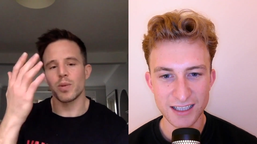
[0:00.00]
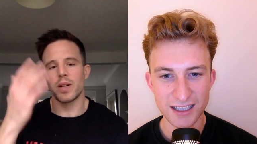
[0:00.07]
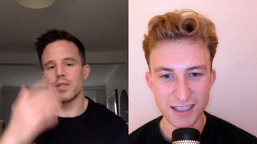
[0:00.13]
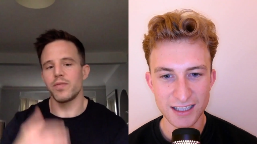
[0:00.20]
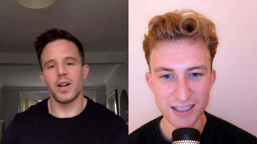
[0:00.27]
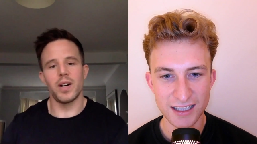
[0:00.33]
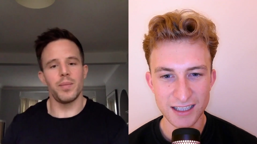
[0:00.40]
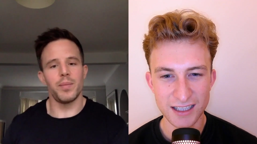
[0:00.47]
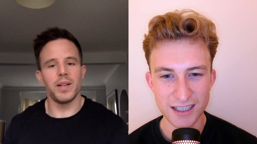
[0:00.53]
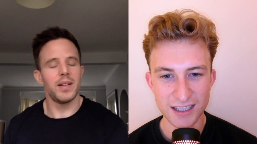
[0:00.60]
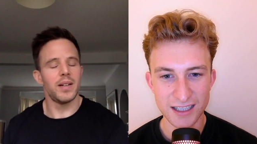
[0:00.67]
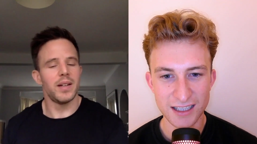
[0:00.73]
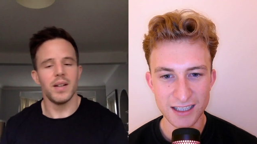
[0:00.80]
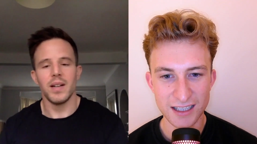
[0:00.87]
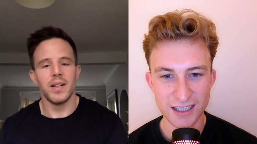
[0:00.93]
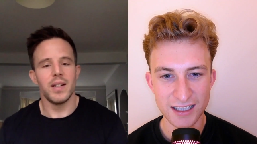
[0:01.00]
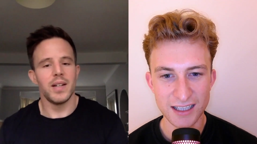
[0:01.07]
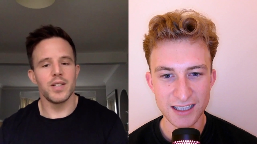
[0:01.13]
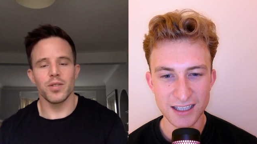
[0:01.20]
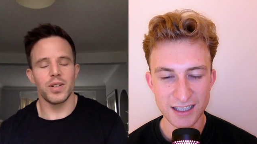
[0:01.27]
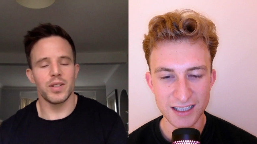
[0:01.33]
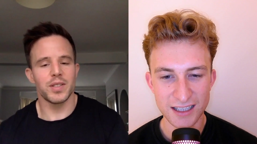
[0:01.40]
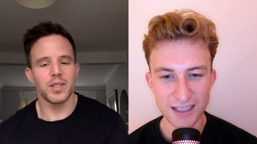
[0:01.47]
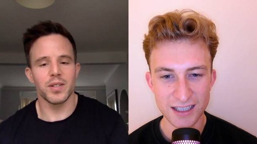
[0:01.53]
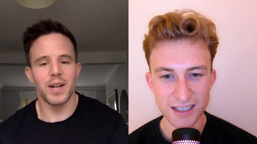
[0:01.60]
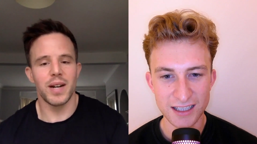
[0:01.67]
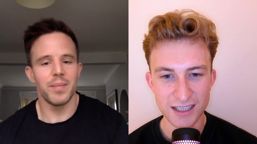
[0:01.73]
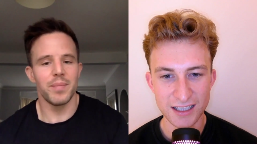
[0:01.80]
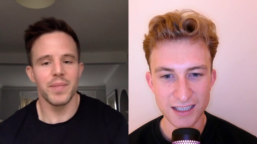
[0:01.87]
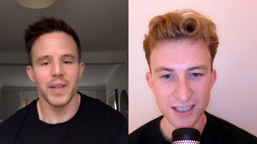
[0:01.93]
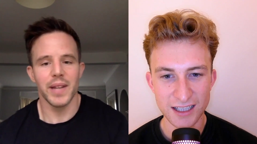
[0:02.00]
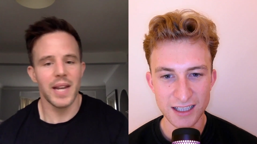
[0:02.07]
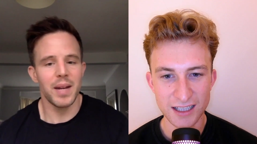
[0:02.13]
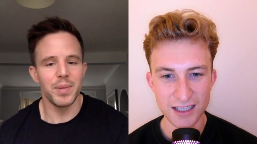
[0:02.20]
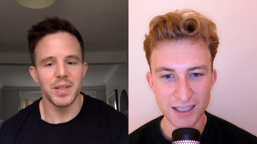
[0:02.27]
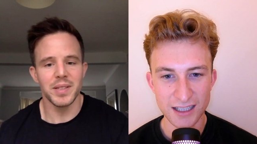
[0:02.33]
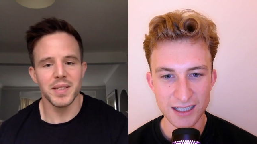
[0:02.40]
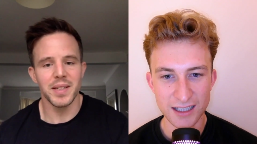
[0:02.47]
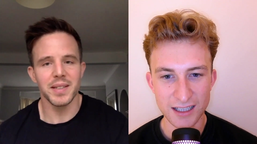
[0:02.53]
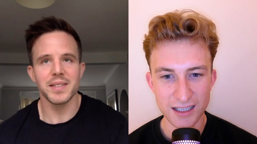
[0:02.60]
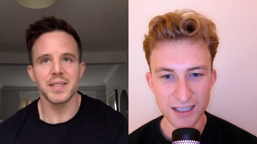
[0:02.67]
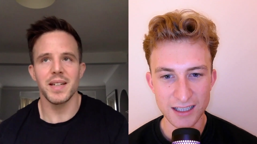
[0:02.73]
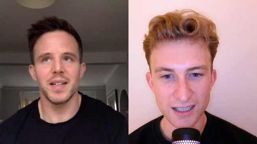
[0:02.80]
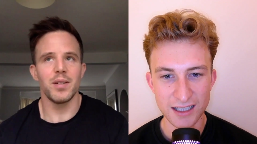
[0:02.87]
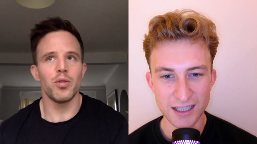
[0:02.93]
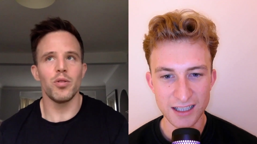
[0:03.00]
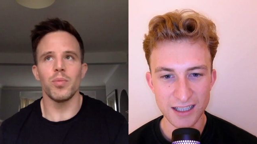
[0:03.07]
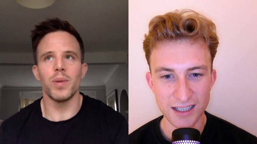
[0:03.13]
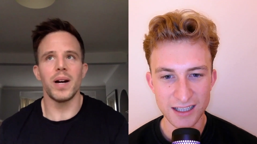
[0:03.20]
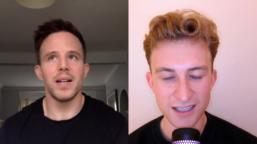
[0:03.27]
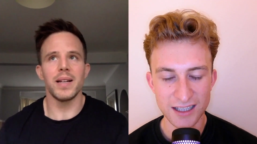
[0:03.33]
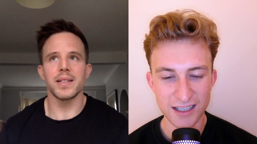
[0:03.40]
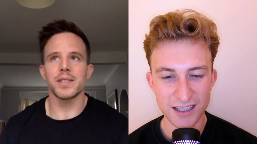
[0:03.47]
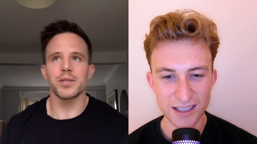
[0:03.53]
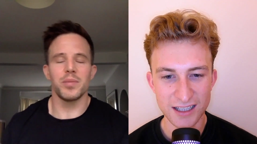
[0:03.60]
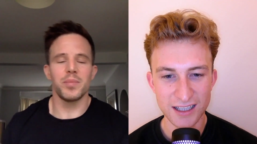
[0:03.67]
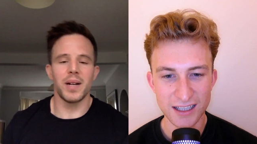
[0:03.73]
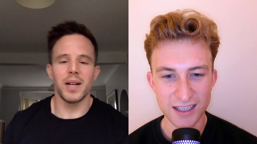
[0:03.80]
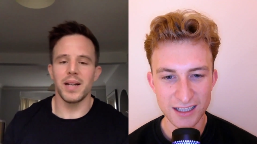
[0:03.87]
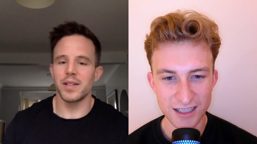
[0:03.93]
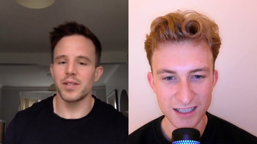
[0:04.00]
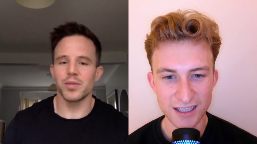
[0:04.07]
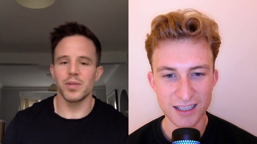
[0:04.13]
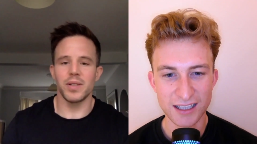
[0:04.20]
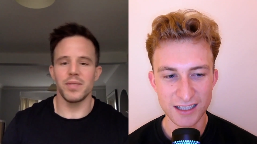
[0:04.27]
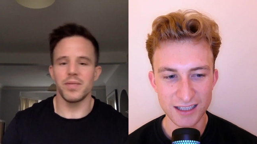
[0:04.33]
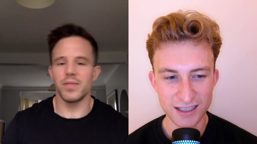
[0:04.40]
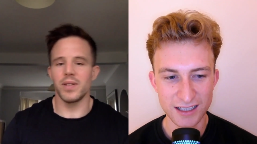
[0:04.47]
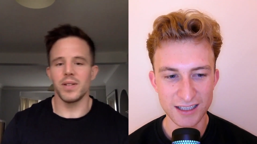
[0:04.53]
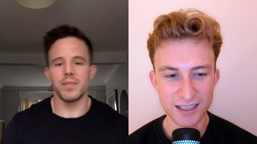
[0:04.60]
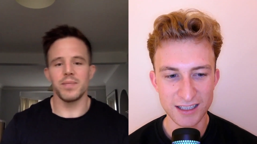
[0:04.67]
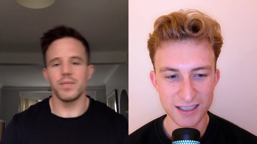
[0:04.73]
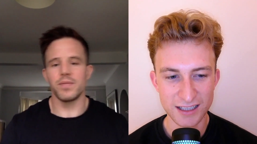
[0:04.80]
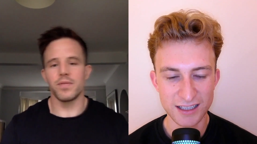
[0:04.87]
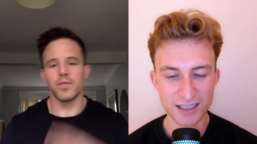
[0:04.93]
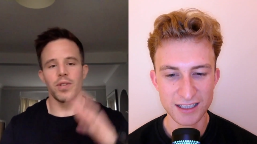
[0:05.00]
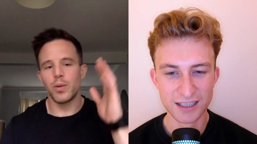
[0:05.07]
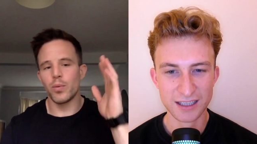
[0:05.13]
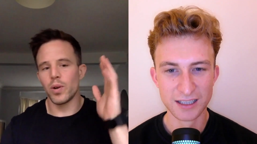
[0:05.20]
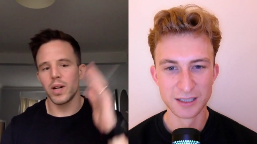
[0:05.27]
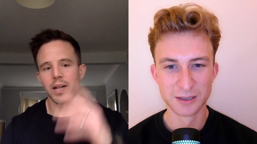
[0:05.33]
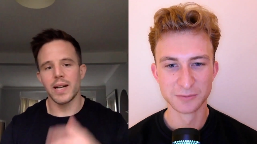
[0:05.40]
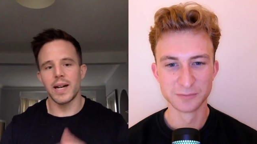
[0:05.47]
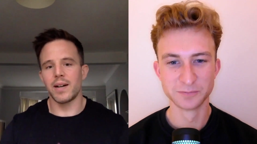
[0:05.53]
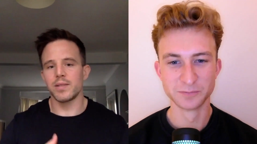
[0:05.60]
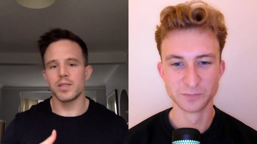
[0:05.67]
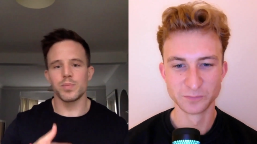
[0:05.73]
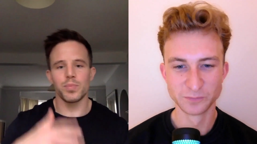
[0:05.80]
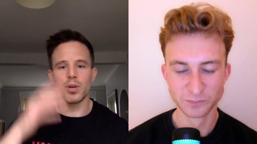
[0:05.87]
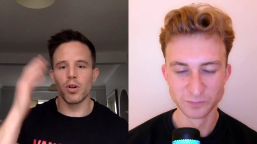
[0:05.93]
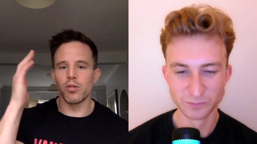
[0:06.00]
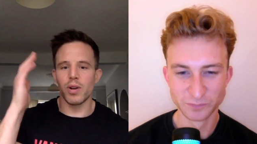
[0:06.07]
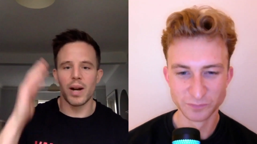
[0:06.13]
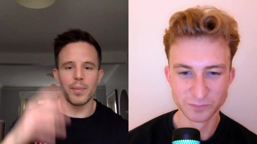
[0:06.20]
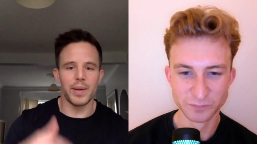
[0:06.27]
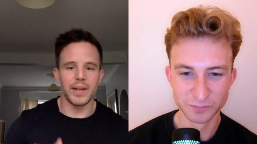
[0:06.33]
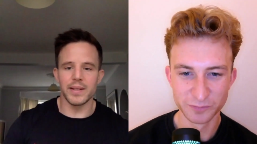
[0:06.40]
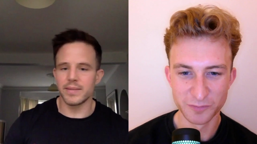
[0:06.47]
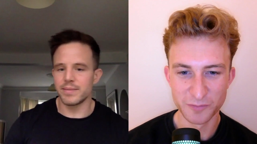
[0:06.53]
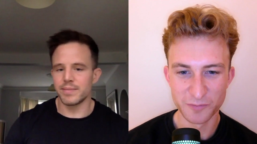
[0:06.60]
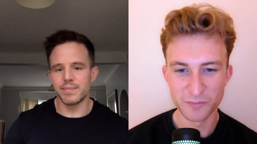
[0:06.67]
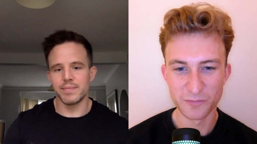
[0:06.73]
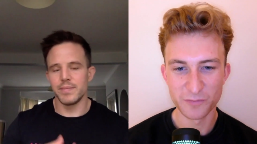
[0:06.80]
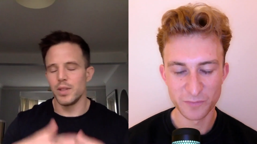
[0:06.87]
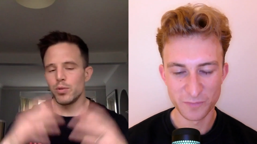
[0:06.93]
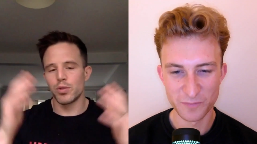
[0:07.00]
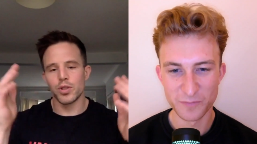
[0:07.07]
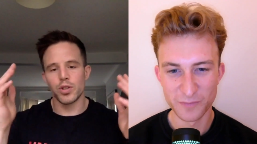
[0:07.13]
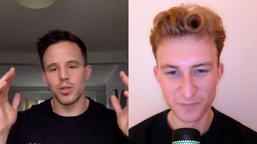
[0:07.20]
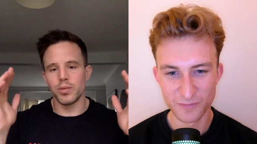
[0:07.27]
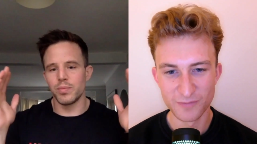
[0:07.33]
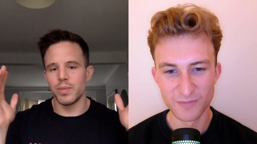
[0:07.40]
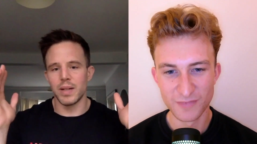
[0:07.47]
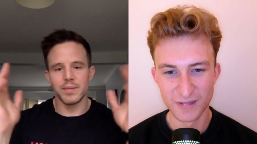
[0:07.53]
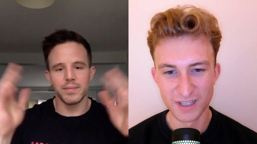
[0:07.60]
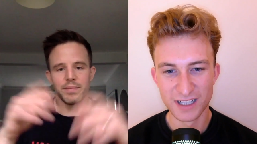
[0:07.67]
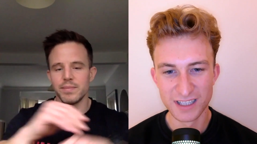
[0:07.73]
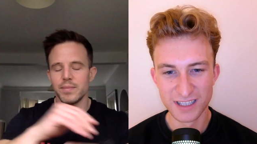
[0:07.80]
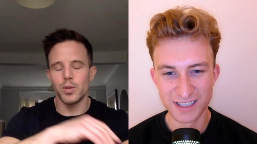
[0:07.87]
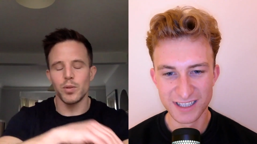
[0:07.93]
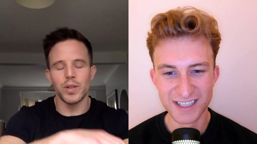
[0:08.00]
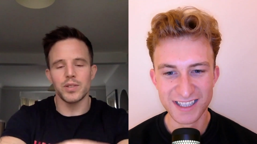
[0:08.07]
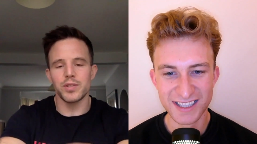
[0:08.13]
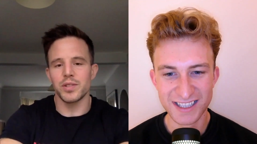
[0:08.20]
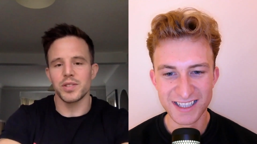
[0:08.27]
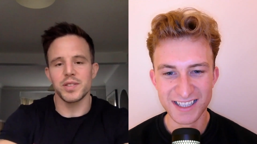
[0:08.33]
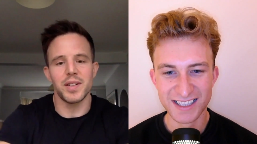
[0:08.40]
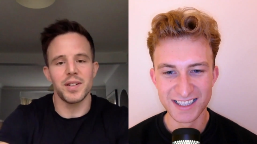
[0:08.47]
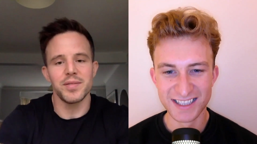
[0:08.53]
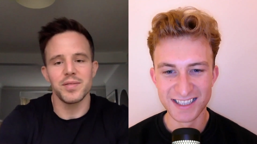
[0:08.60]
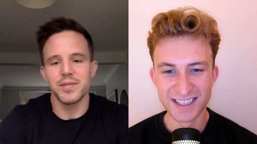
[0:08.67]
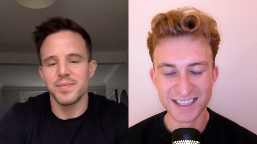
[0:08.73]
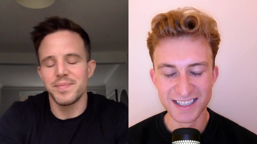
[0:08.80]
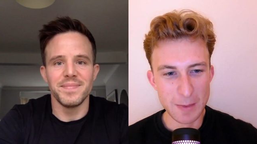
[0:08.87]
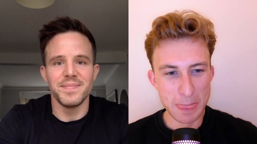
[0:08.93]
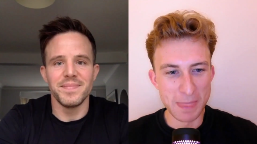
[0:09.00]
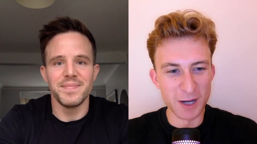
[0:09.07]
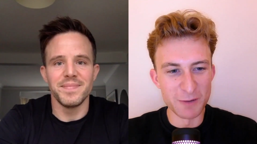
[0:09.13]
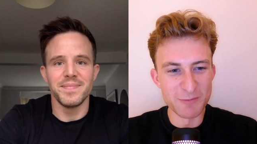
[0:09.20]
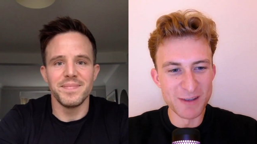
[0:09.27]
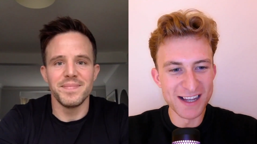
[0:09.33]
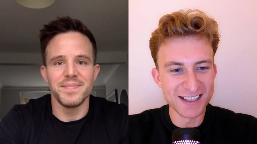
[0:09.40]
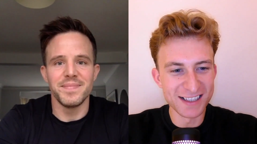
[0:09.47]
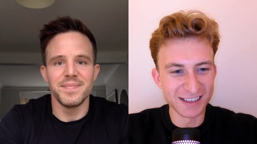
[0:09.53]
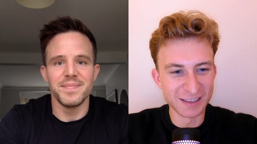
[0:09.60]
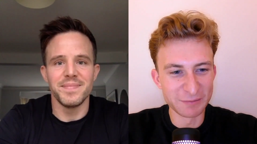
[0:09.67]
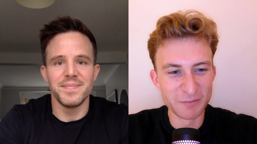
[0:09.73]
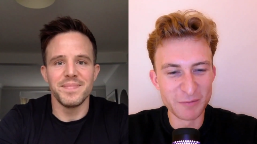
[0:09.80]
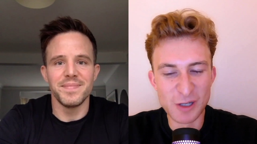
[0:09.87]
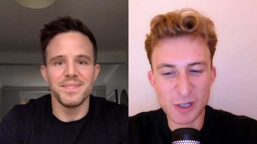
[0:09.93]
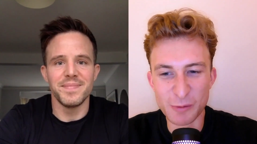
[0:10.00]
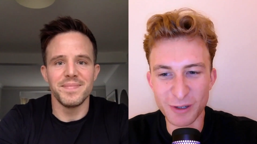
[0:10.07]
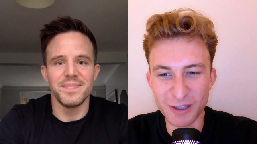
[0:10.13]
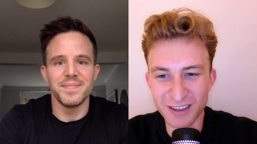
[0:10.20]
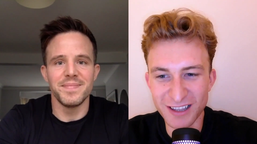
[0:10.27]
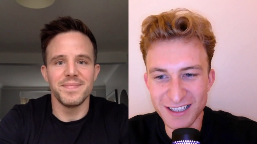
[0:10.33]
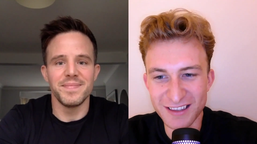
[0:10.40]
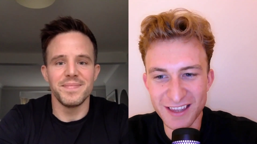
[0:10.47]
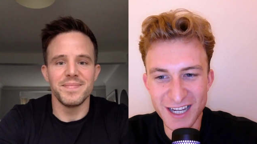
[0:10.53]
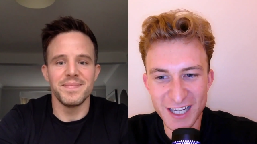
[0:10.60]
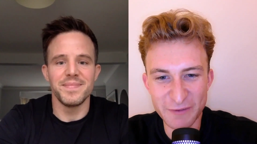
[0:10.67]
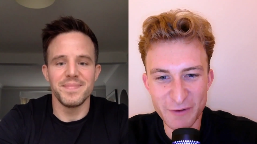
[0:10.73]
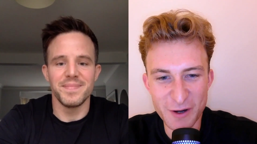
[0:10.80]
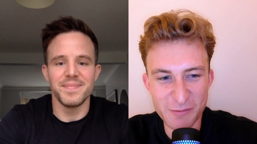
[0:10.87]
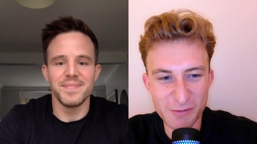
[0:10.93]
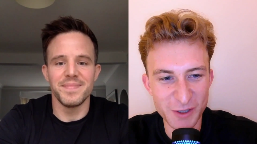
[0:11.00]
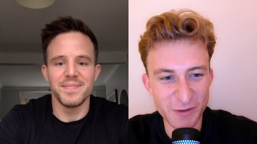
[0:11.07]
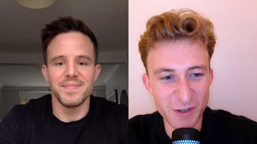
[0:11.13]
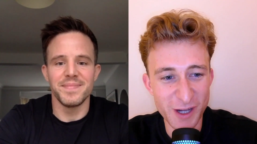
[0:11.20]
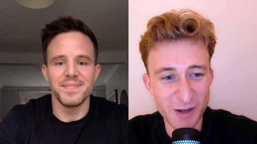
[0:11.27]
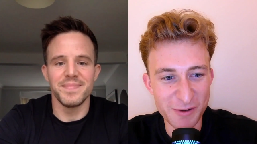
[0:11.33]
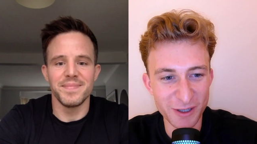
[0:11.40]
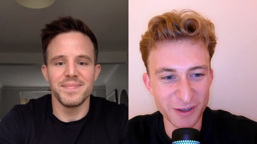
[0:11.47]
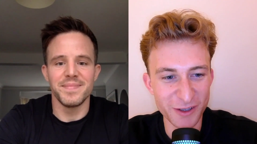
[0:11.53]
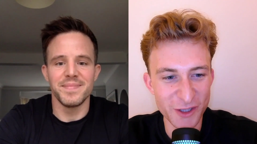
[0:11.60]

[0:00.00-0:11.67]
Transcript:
Speaker 1: way to find me is on Instagram, the KB6, and all my links are in my link tree for free workouts,
Speaker 2: programming, YouTube, all that sort of stuff. Amazing. Well, Glen, thanks very much for coming on the